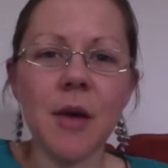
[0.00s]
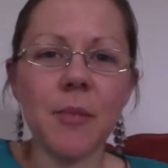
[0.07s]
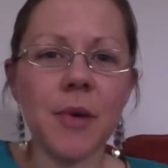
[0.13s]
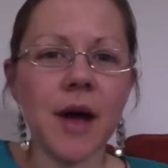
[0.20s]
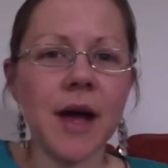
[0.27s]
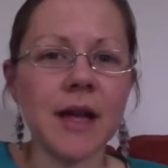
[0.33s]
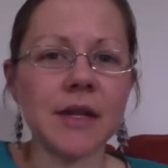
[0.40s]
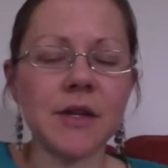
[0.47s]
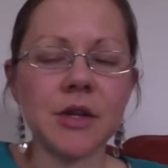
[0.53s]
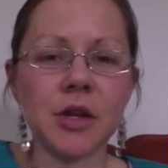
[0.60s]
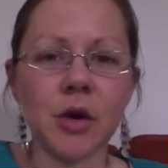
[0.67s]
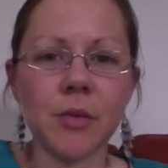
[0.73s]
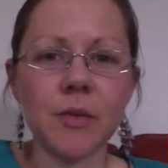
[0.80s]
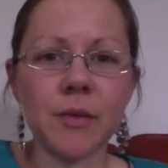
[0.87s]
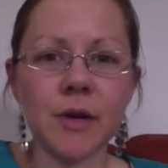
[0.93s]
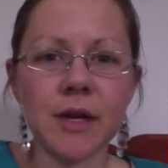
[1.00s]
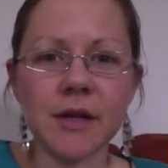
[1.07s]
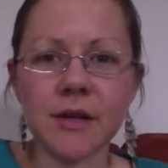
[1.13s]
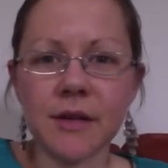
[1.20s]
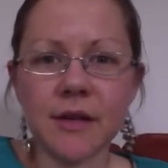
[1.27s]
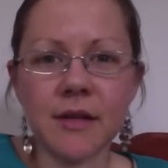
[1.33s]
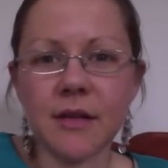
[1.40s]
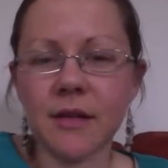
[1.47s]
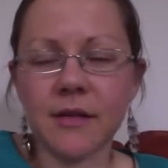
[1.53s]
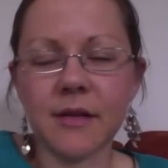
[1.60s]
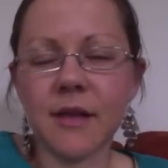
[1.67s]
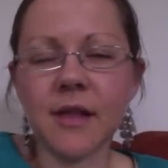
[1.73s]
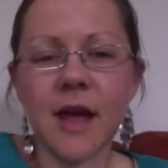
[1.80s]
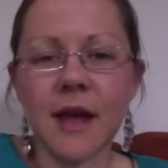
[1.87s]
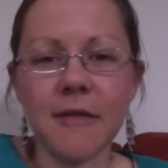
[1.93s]
But, you know, we run into the,
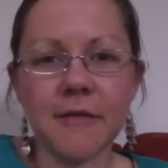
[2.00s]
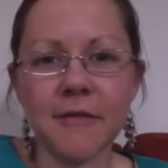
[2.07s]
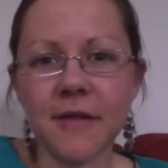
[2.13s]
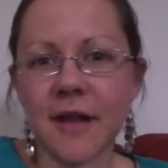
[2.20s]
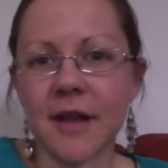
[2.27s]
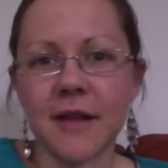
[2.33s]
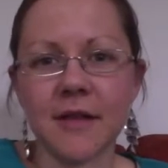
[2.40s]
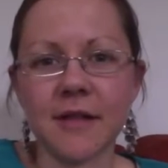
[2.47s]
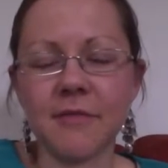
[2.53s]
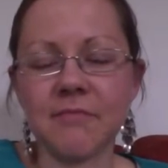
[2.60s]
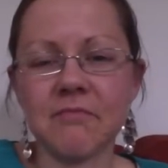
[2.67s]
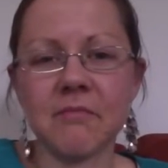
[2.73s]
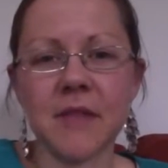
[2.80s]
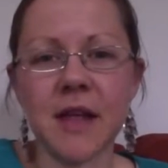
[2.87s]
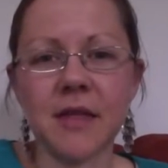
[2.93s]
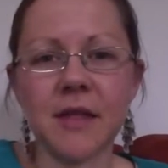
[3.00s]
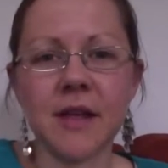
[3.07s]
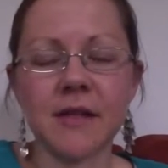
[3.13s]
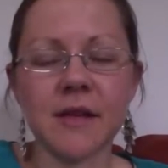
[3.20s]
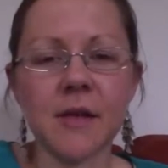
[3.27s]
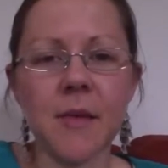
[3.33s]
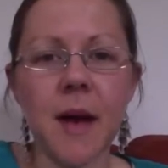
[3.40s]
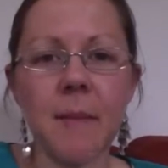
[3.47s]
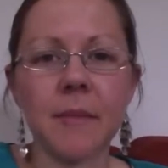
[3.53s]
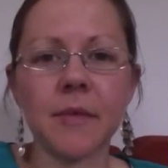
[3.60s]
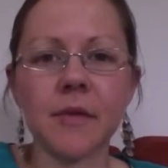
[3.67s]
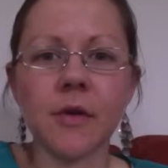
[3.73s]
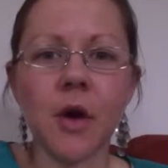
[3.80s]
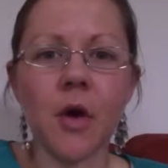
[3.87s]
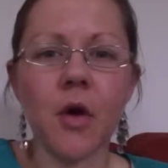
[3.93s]
to life and, and things come up.
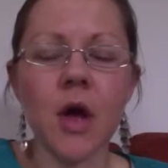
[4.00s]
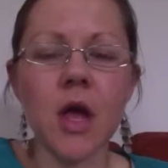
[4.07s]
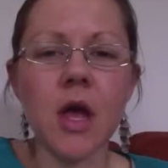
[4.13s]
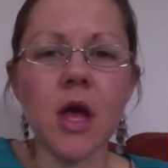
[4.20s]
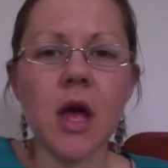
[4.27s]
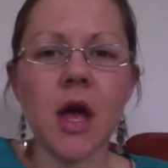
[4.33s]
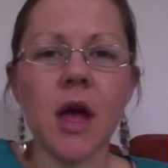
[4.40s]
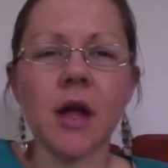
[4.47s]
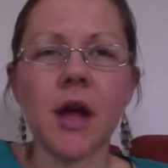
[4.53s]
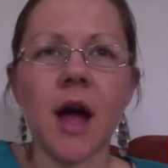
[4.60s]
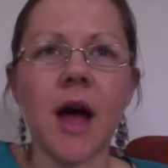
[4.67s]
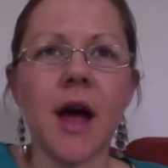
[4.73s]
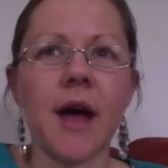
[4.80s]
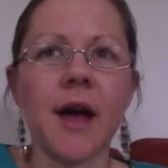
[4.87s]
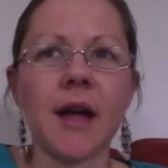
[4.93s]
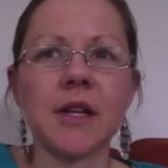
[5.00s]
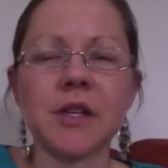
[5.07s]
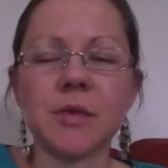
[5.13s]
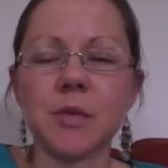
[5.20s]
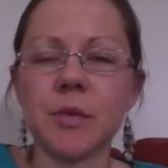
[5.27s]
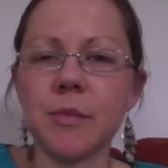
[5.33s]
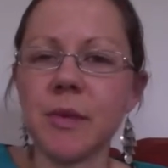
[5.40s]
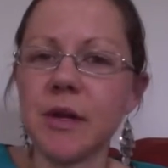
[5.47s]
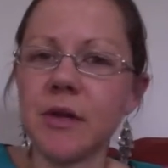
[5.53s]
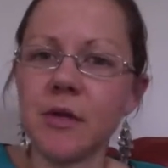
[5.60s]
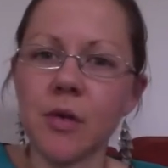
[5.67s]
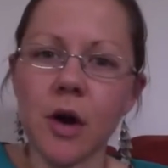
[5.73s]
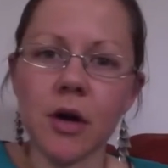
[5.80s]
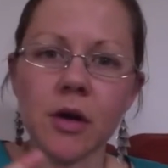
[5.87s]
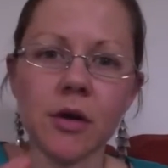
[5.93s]
So uh, I just wouldn't be
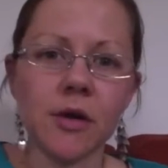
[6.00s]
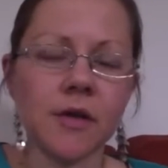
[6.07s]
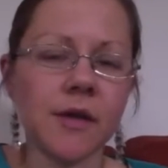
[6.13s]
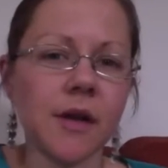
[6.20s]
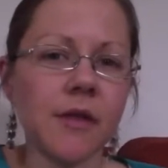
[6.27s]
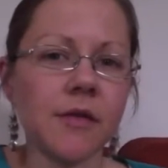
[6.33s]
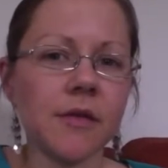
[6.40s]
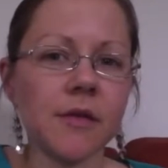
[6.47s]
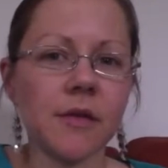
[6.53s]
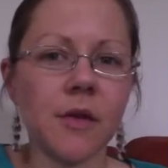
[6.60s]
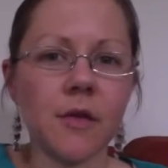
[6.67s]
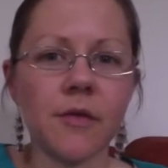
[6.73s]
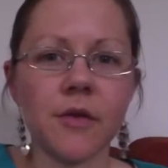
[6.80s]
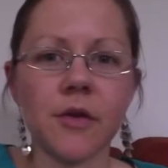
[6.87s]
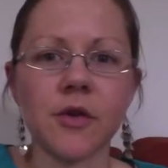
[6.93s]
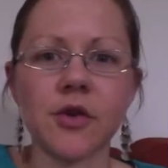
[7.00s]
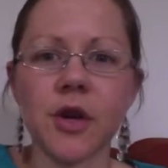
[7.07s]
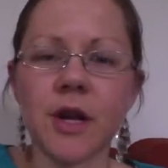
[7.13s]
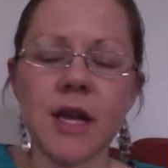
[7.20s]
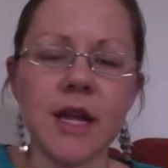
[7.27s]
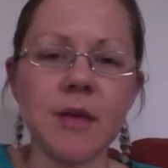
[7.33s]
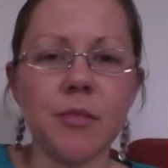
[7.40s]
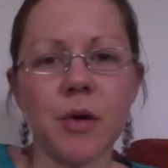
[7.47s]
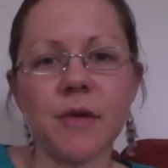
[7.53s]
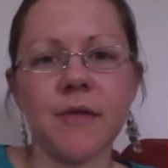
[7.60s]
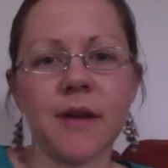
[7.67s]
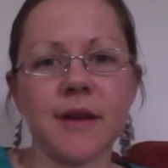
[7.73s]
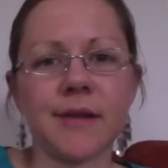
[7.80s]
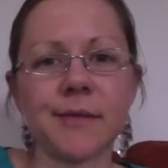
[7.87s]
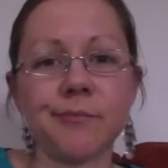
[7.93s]
too hard on ourselves over trying to eat
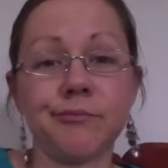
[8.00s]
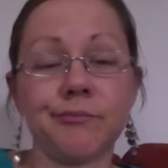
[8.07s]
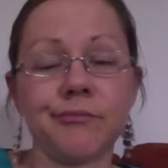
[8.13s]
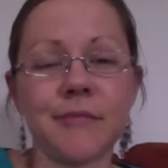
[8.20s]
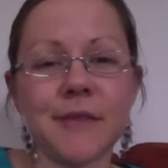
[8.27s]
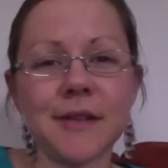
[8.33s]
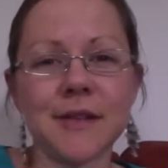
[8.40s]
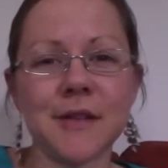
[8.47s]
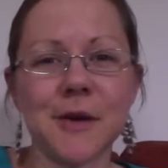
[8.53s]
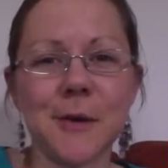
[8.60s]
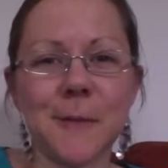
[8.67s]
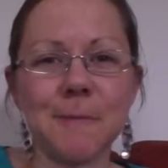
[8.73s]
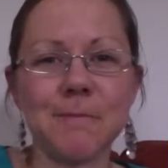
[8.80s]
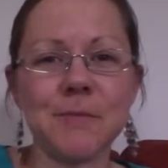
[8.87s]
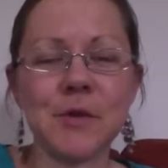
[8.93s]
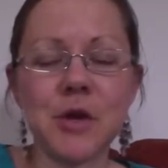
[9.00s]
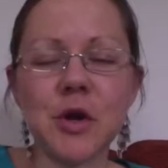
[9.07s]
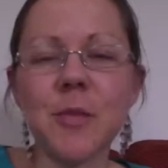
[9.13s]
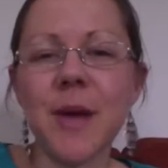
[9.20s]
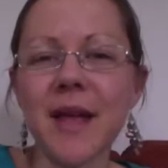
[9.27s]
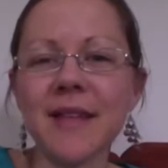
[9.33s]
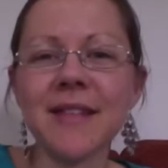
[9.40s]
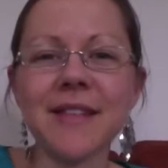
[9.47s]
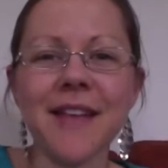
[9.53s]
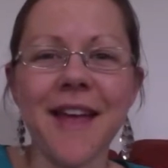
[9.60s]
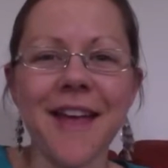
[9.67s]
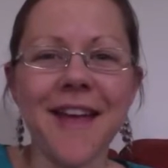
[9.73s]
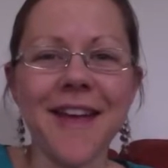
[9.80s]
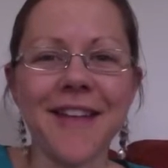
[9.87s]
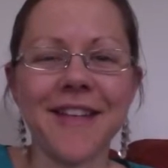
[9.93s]
perfect. So do your best.
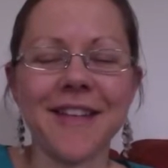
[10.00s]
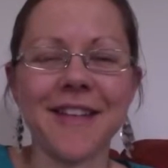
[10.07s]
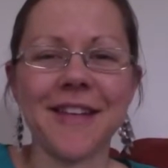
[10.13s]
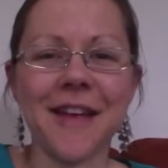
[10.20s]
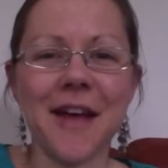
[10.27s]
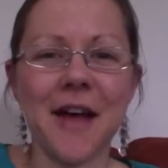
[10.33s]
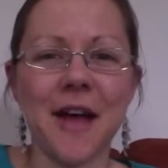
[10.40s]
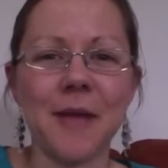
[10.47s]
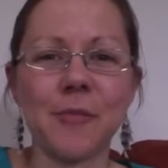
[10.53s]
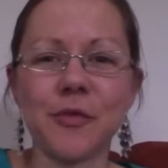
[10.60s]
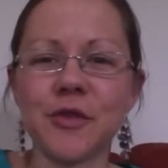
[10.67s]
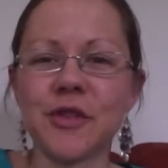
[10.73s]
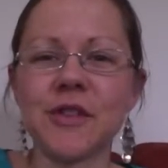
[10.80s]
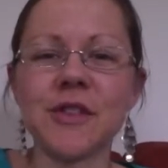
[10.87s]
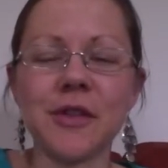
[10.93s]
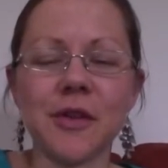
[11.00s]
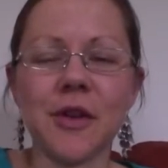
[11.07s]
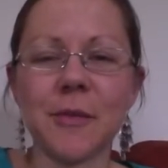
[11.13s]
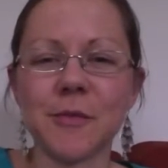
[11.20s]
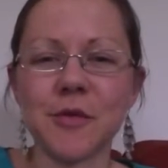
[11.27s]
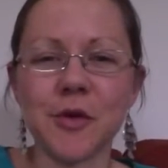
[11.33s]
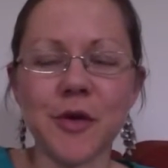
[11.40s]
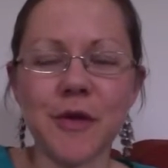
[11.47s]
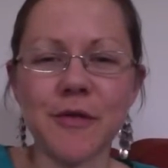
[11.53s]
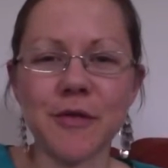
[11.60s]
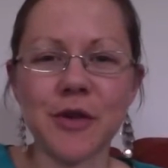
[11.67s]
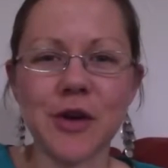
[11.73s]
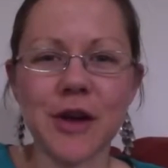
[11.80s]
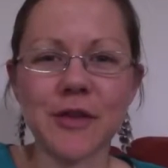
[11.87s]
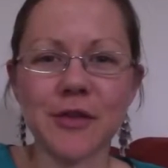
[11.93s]
And uh, I'm still, I'm so grateful
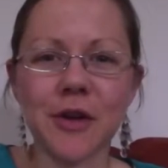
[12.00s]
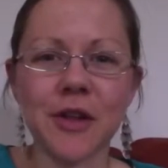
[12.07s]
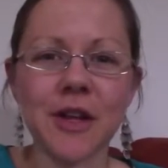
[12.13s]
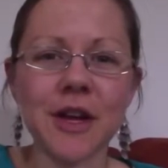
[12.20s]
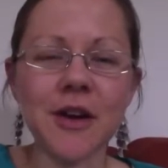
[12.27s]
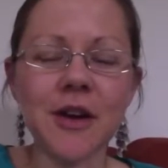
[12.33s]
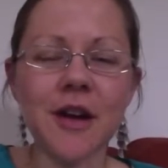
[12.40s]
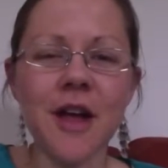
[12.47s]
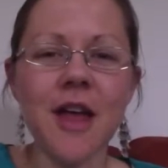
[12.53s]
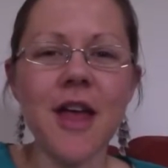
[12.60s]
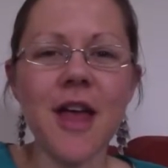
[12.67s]
you guys are all here.